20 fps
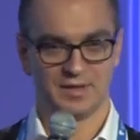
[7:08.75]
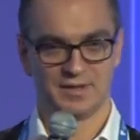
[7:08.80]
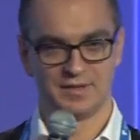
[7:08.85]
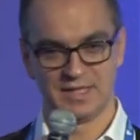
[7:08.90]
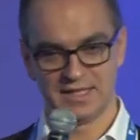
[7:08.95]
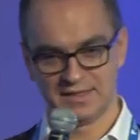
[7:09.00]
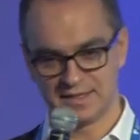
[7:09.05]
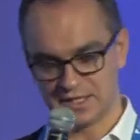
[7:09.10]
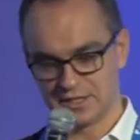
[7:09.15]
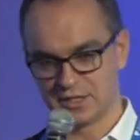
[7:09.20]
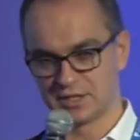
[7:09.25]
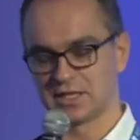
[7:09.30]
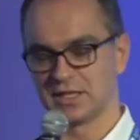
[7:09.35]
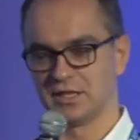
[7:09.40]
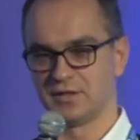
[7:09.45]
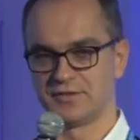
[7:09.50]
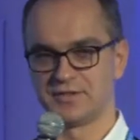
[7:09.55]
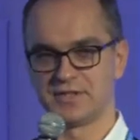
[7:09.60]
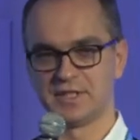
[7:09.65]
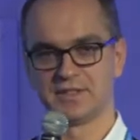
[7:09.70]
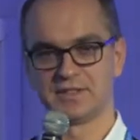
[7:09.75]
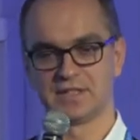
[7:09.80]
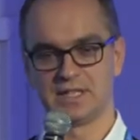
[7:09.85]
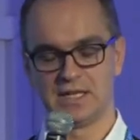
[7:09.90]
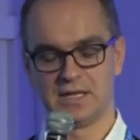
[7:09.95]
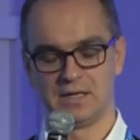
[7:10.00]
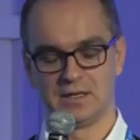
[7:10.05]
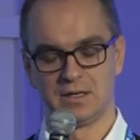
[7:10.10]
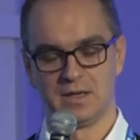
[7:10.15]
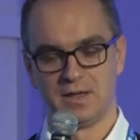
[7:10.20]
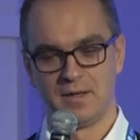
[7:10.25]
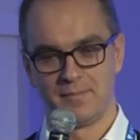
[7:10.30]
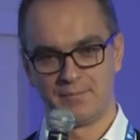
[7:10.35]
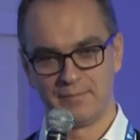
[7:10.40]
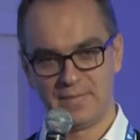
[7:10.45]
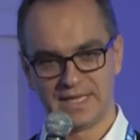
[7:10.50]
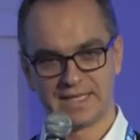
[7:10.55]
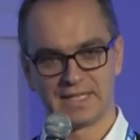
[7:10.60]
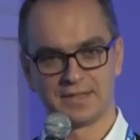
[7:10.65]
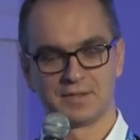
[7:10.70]
These are the kind of things that are
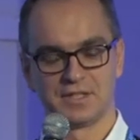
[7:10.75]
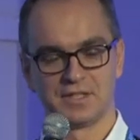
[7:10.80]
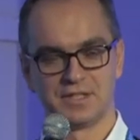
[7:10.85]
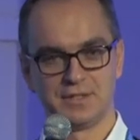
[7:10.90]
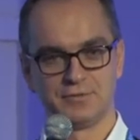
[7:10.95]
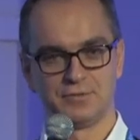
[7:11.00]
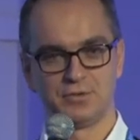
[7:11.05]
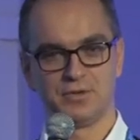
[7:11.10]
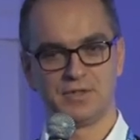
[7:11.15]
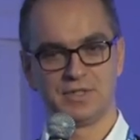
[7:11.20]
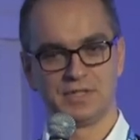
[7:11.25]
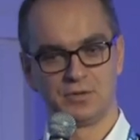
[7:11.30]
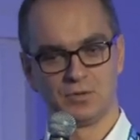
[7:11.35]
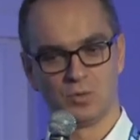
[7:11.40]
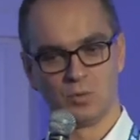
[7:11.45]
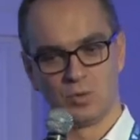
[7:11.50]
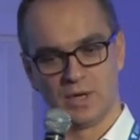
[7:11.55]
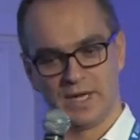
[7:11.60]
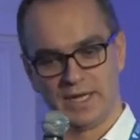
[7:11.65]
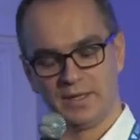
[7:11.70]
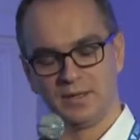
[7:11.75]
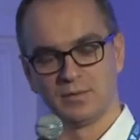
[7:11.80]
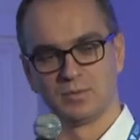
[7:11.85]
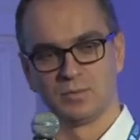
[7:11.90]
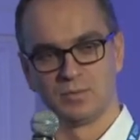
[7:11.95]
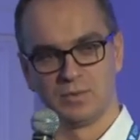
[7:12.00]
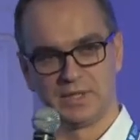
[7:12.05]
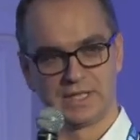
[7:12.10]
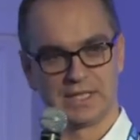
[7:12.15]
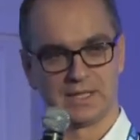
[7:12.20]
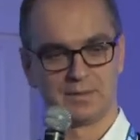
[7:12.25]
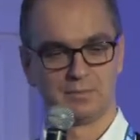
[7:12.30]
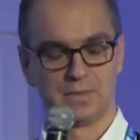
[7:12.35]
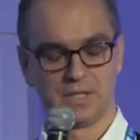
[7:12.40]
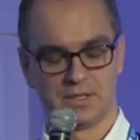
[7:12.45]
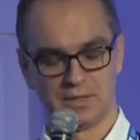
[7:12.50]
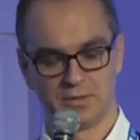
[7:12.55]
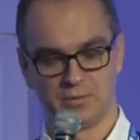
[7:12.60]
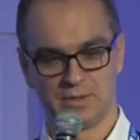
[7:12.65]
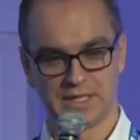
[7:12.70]
making the difference in the way we can,
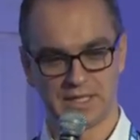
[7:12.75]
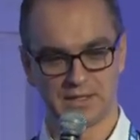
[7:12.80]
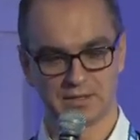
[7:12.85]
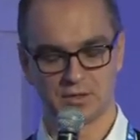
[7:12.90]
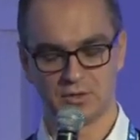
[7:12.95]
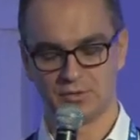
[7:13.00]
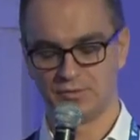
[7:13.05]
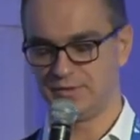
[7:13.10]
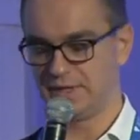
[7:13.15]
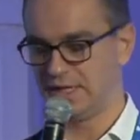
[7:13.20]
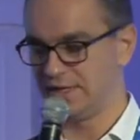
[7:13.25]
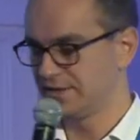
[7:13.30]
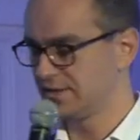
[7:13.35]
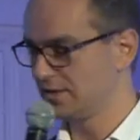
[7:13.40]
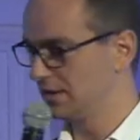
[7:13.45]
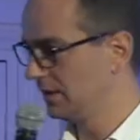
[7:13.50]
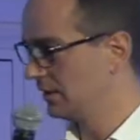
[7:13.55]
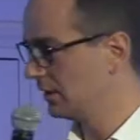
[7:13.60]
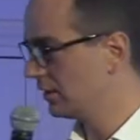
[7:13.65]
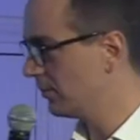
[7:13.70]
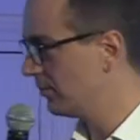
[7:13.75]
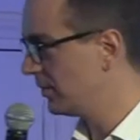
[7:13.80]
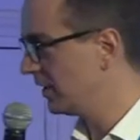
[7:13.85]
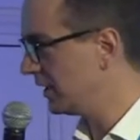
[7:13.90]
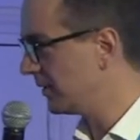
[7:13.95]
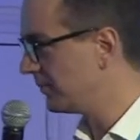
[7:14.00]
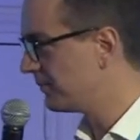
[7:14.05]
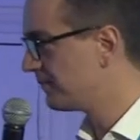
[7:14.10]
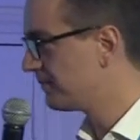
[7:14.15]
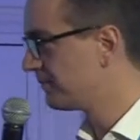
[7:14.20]
uh, we can go fast in the company.